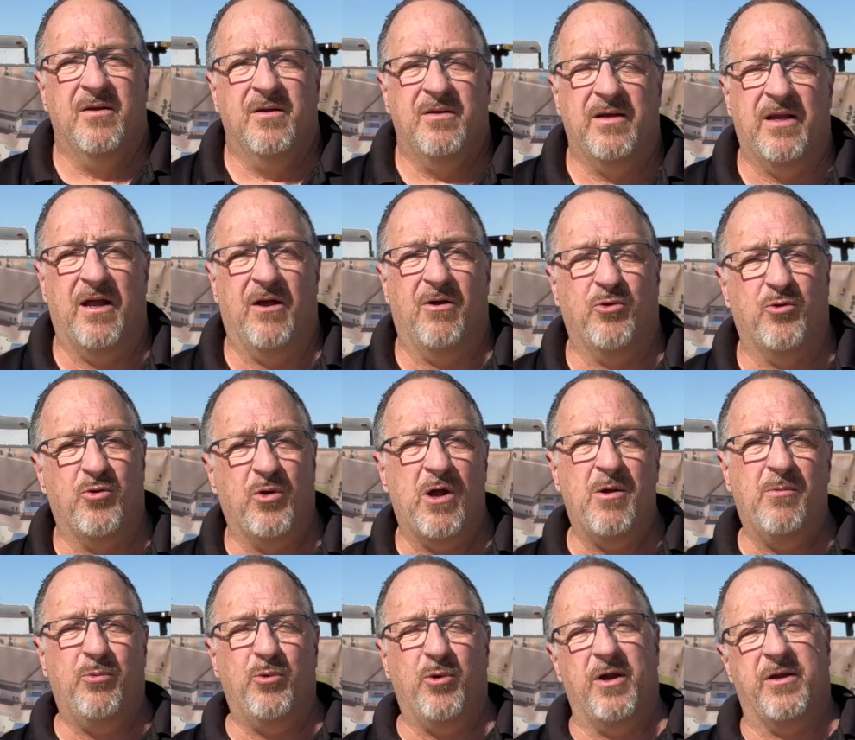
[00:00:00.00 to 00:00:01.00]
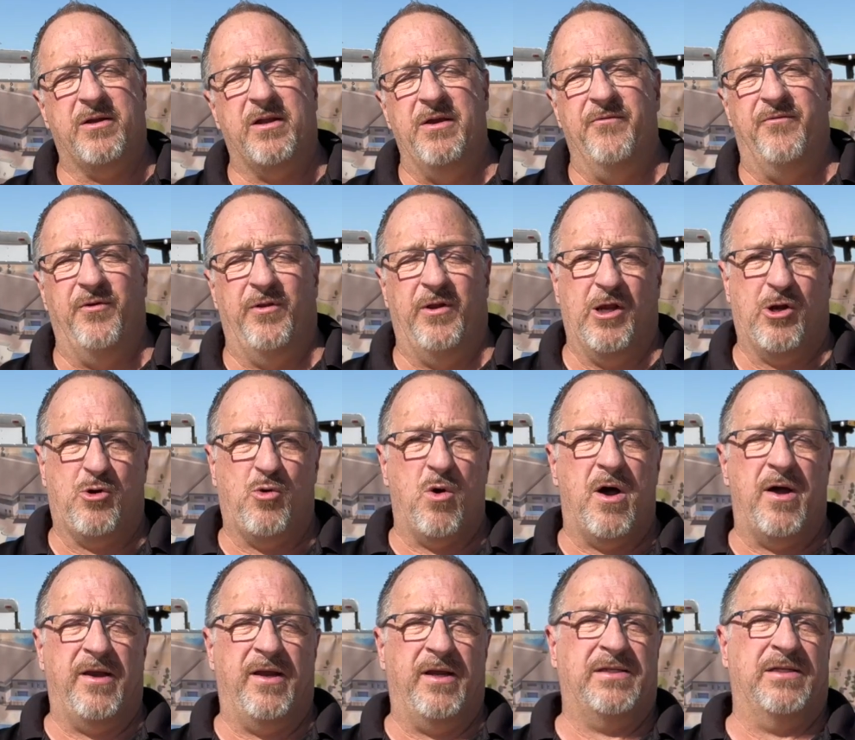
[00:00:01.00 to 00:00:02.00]
Now, groundbreaking for the
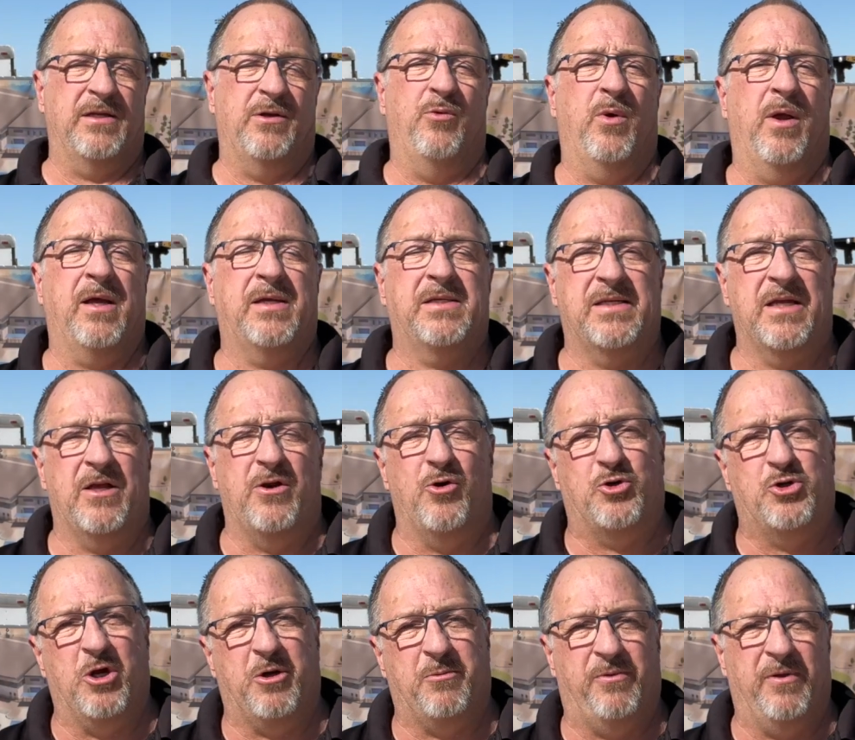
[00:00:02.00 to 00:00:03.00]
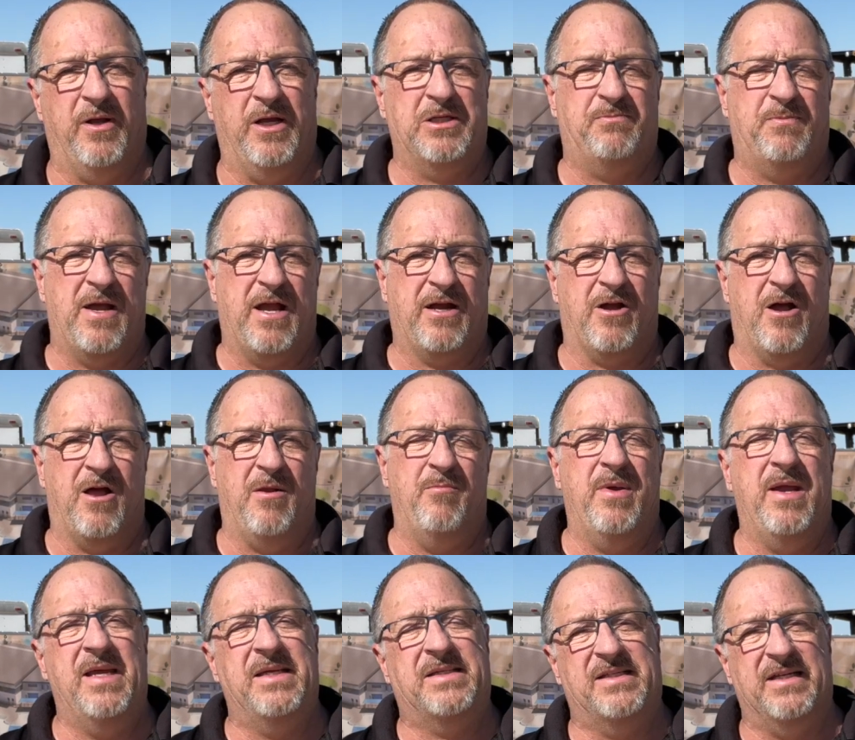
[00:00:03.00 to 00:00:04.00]
Aquatics and Rec Center took place back on
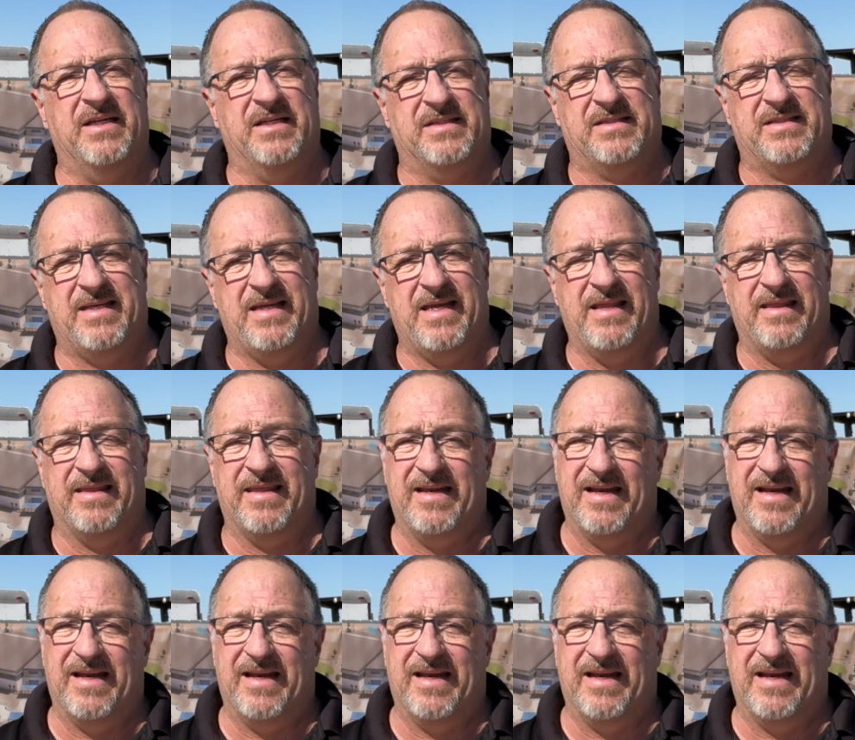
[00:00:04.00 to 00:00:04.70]
May 16th,